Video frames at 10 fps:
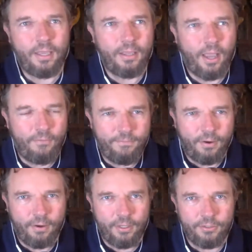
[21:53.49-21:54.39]
How
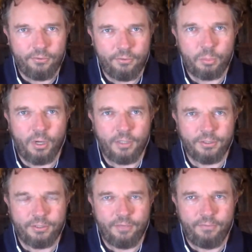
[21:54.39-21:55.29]
far into a
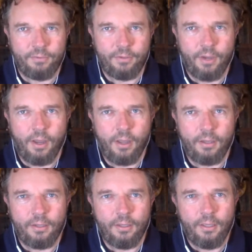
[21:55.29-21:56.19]
project have you
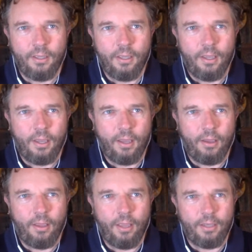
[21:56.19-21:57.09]
gone, uh,
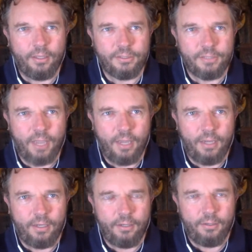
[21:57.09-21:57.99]
and
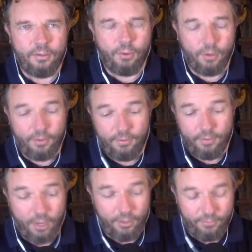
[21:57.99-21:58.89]
decided or
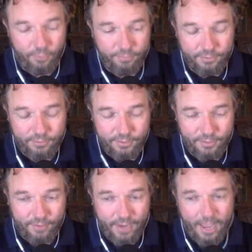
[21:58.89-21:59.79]
I don't even know if this has
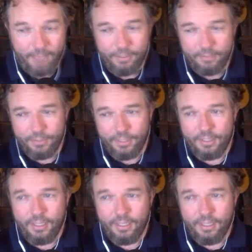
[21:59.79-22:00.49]
ever happened, but